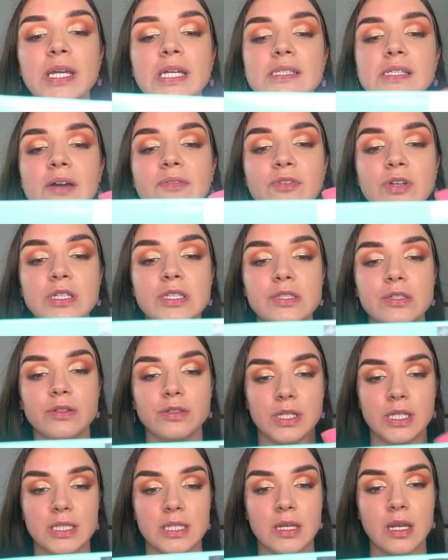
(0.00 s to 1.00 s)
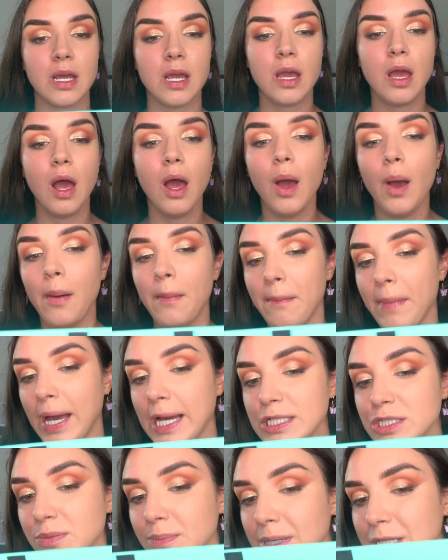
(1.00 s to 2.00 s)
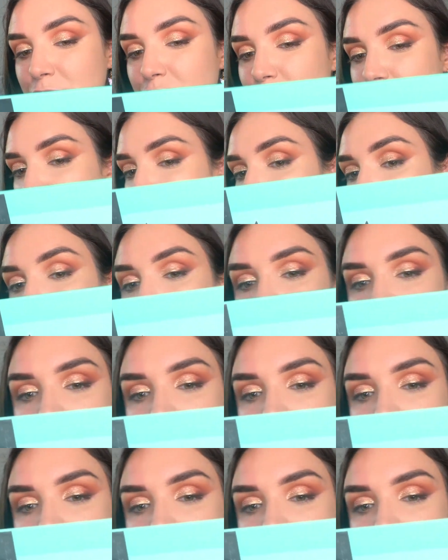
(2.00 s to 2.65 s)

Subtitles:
It definitely still doesn't match my chest.